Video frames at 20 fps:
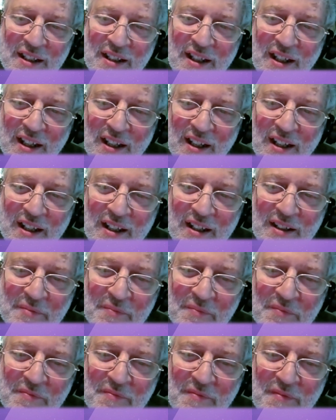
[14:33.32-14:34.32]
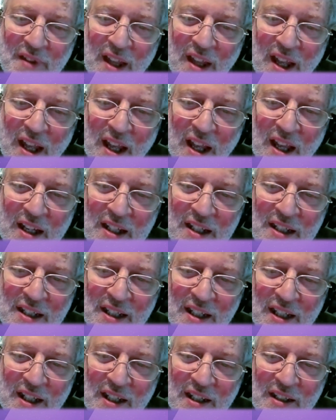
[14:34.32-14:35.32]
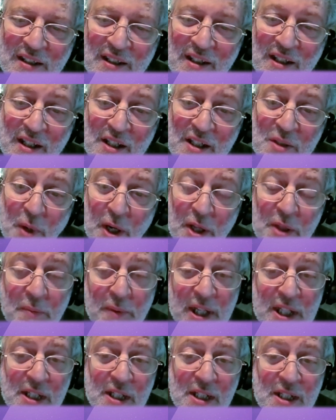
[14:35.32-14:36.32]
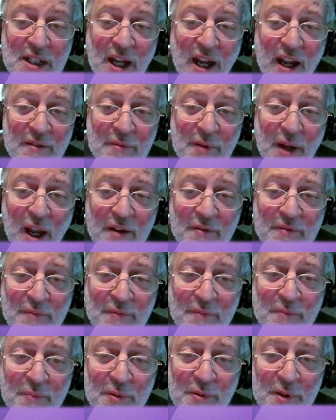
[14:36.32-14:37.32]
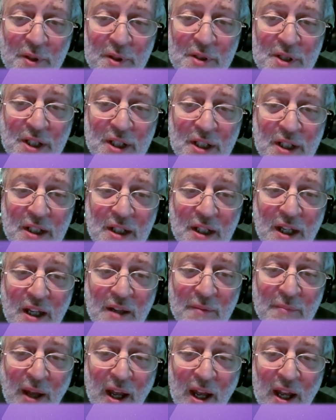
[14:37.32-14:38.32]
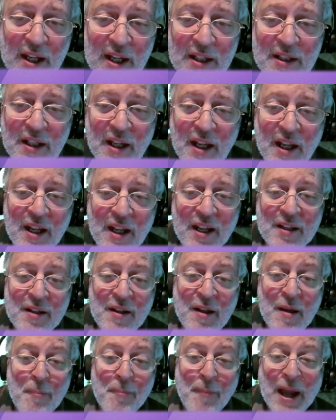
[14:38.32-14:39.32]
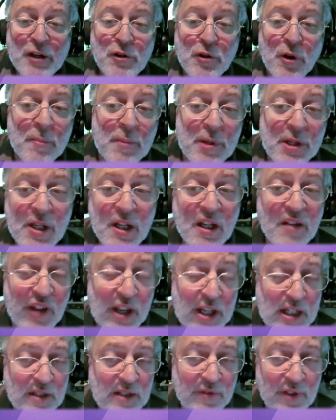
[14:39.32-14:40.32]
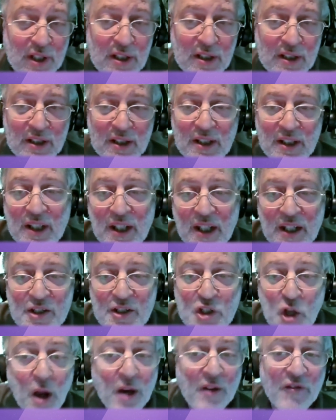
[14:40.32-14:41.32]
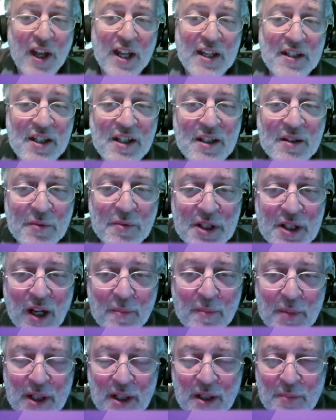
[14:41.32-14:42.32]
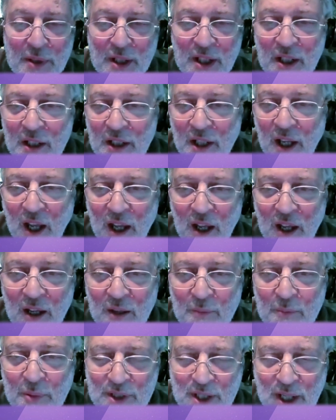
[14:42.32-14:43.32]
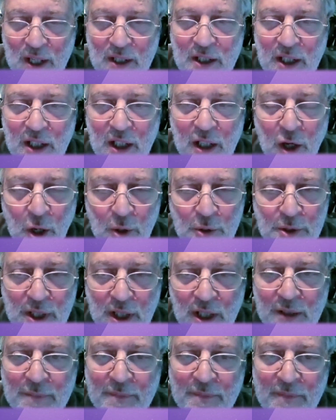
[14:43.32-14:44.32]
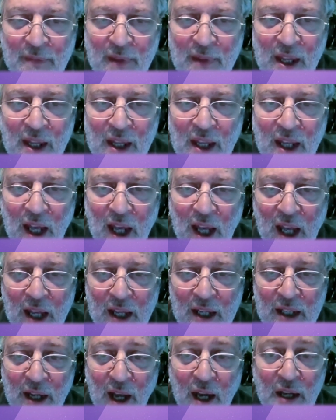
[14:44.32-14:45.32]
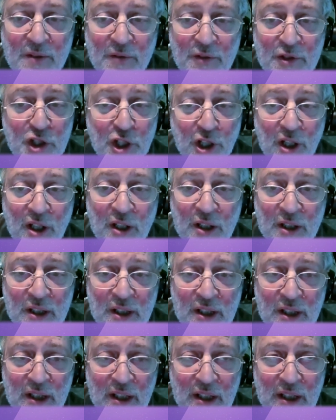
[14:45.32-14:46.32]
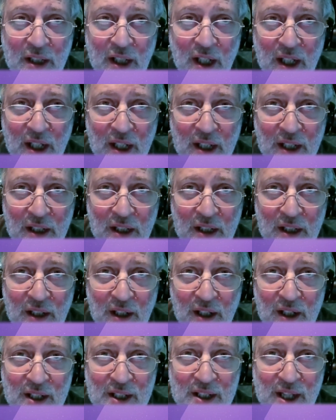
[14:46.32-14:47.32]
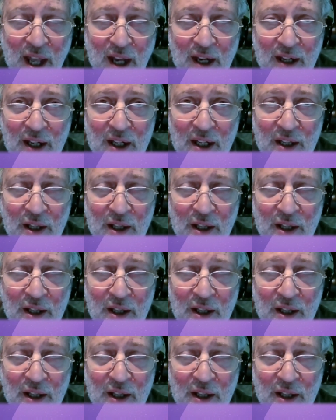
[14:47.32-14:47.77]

And it's one of the reasons I've produced my micro music festival, Songfest, which I'm going to be presenting and hosting in Oxfordshire on Saturday,